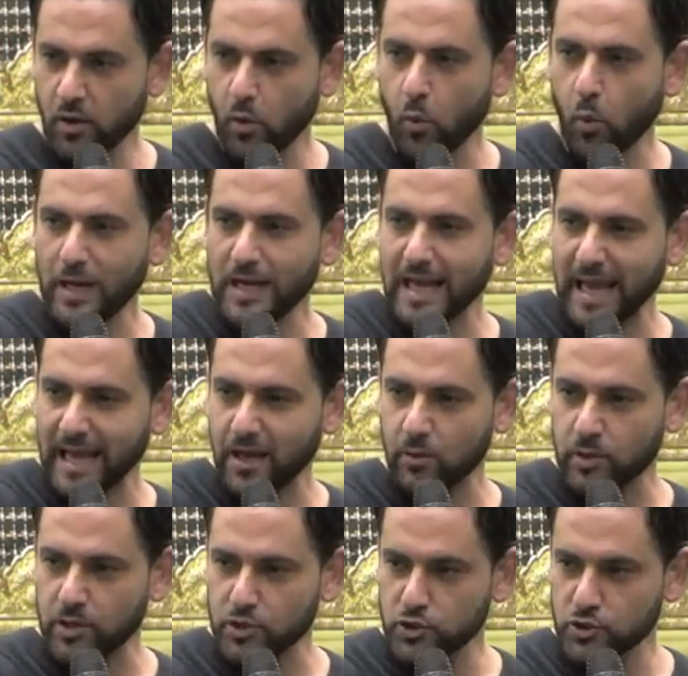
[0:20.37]
one
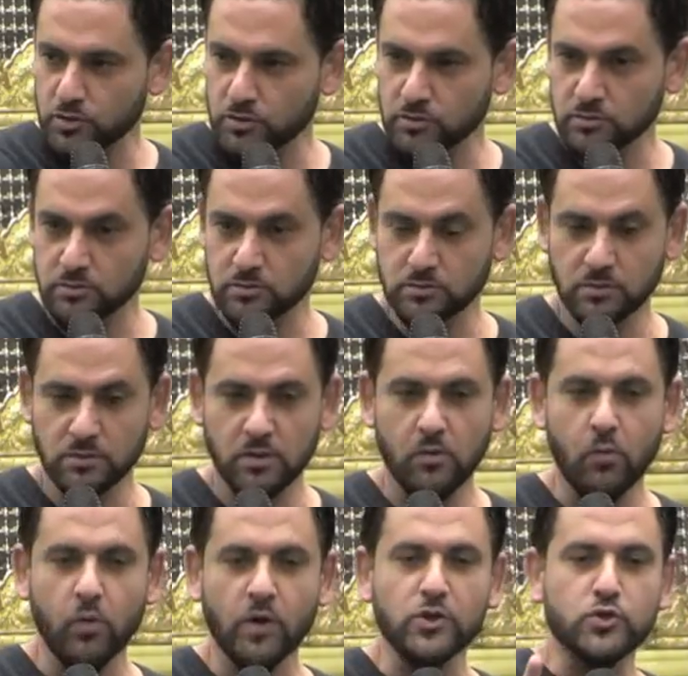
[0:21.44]
language,
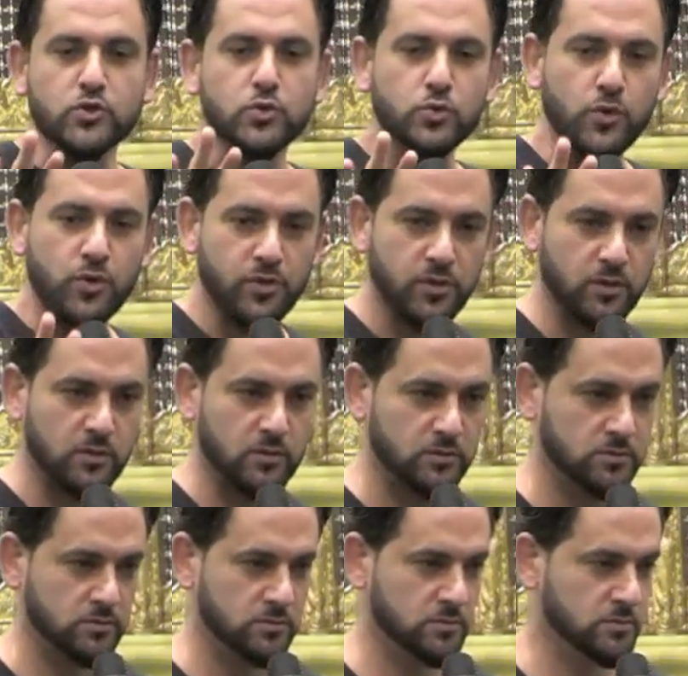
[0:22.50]
one truth?
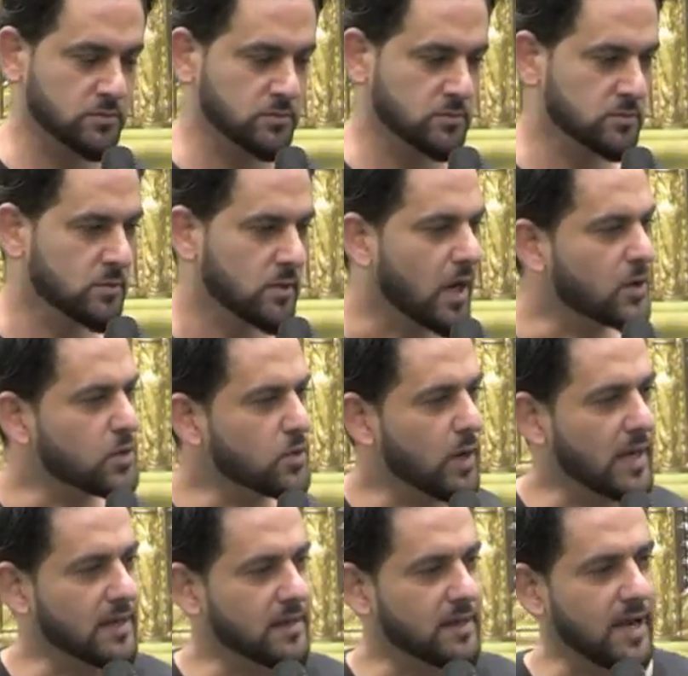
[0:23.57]
Are you
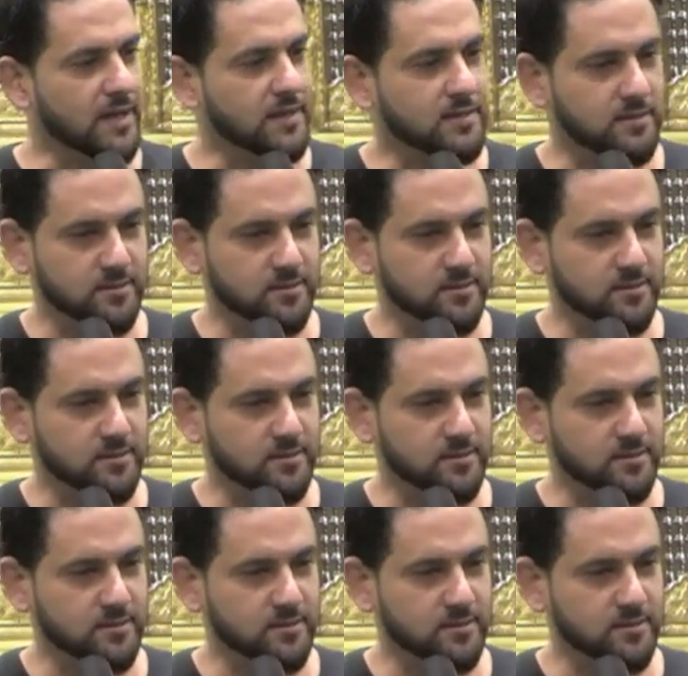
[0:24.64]
like that?